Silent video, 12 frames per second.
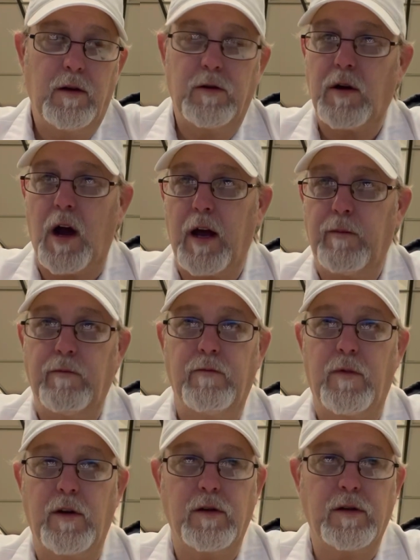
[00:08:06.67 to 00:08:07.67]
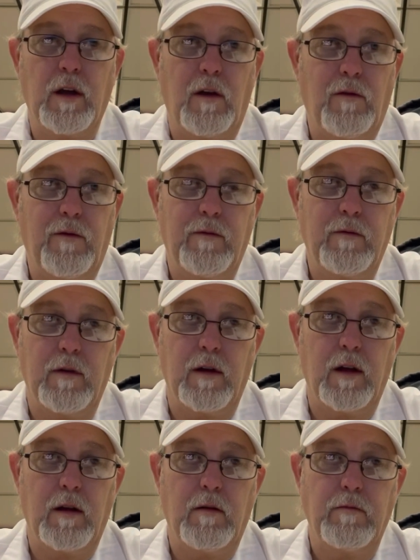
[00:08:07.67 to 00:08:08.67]
Try them for yourself.
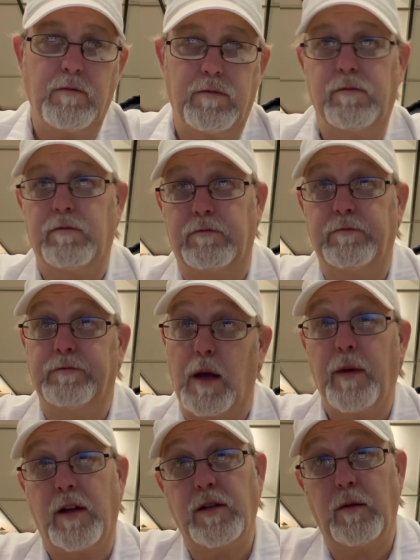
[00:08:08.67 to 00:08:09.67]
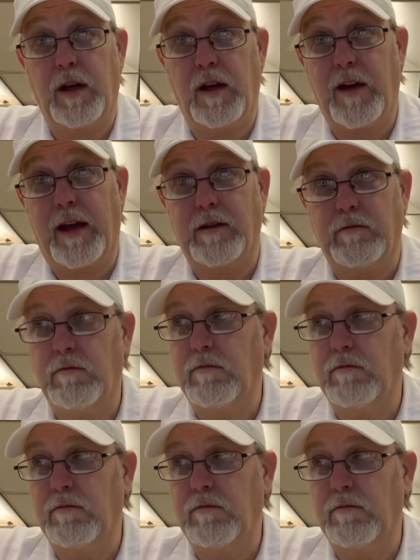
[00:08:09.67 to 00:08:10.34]
Um, I bet you'll be a fan.